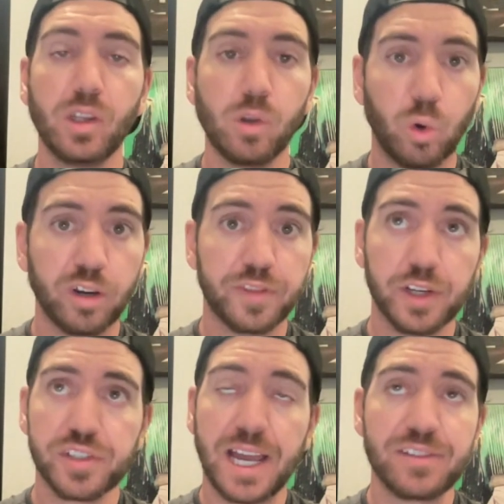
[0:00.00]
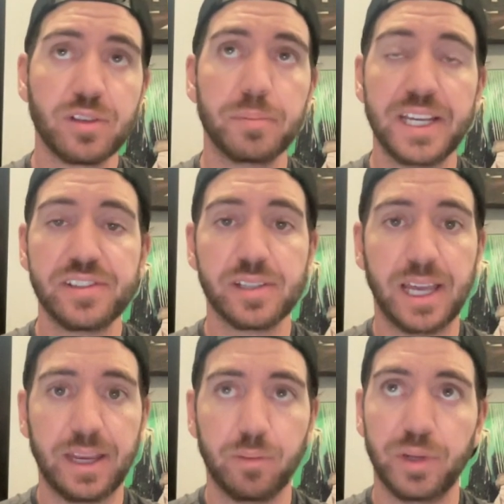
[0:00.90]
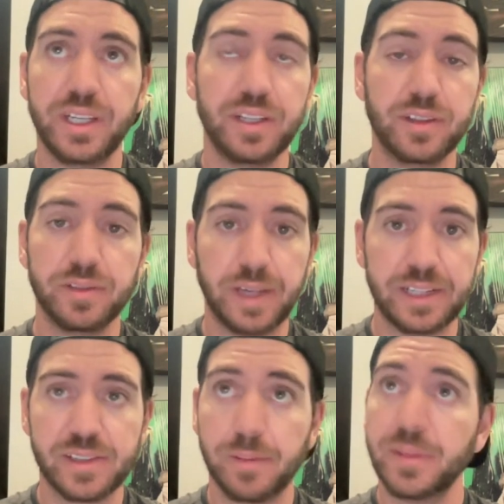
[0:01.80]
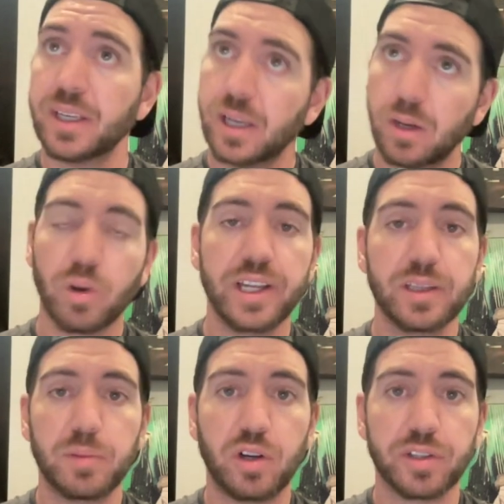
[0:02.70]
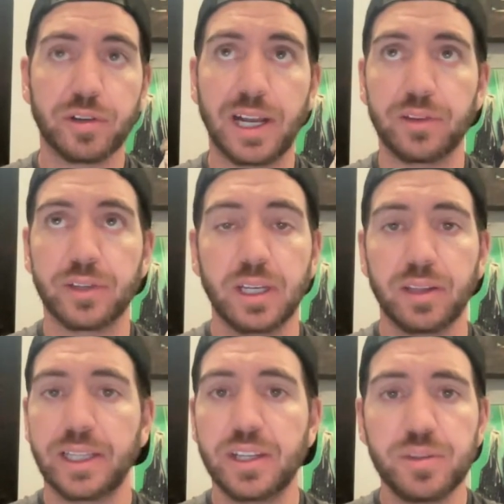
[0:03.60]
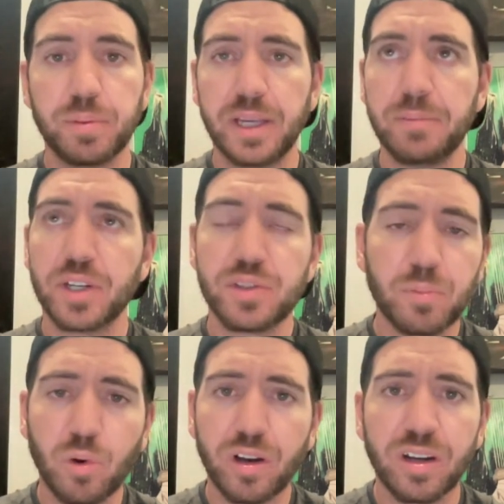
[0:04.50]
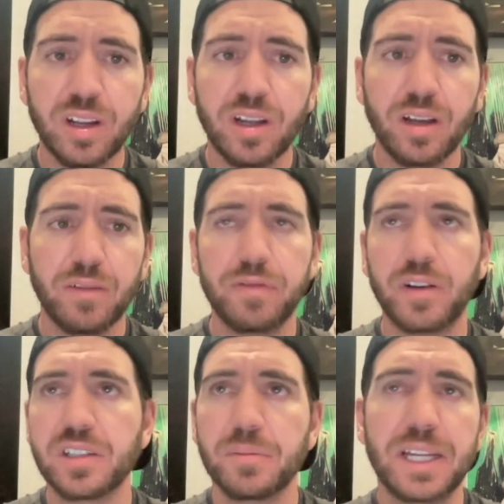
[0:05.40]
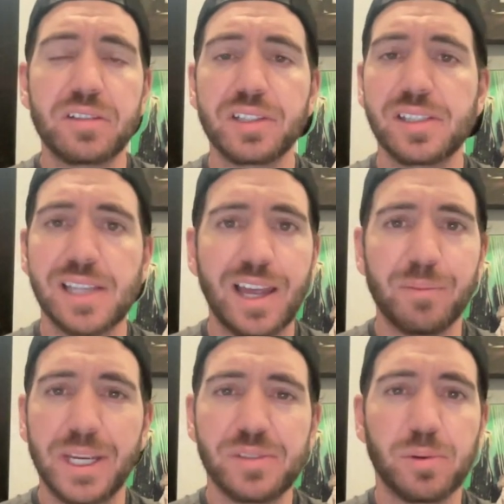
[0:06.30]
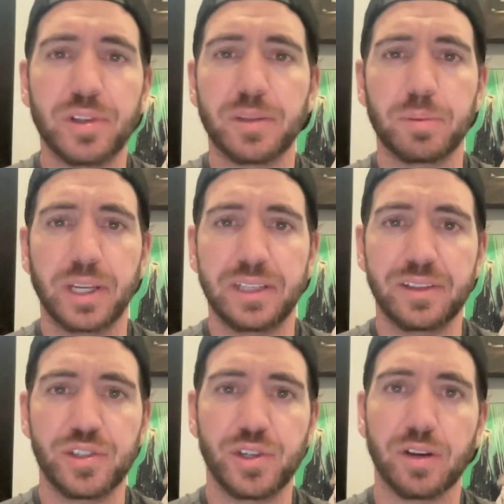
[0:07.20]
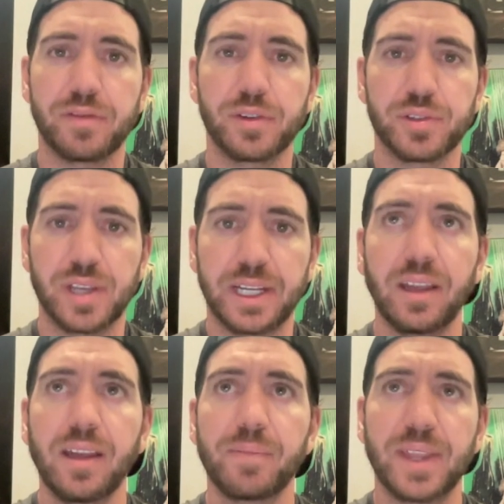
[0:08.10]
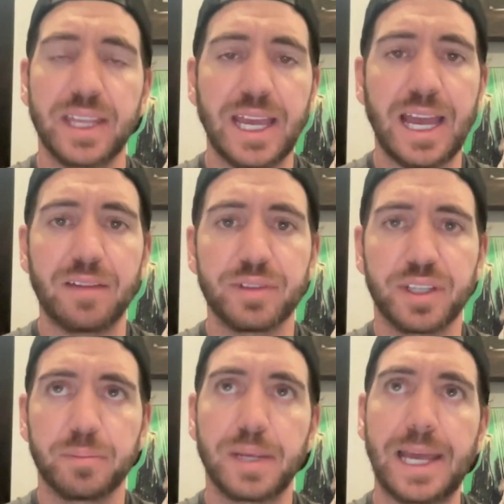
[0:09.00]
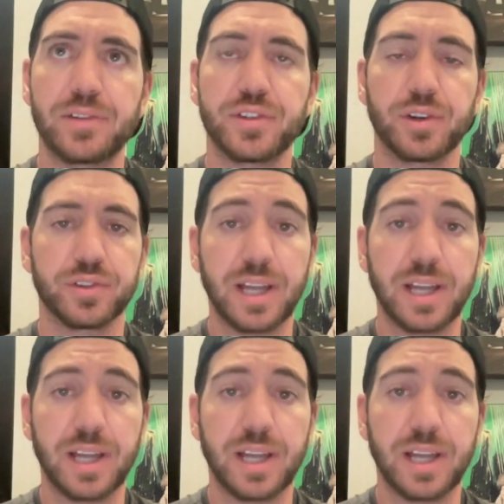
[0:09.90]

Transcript: Or if there's guys on base and we need to advance them, we're hitting the ball on the ground. Like, they just play much more fundamentally sound baseball at the plate this year, it feels like, than they have in past years.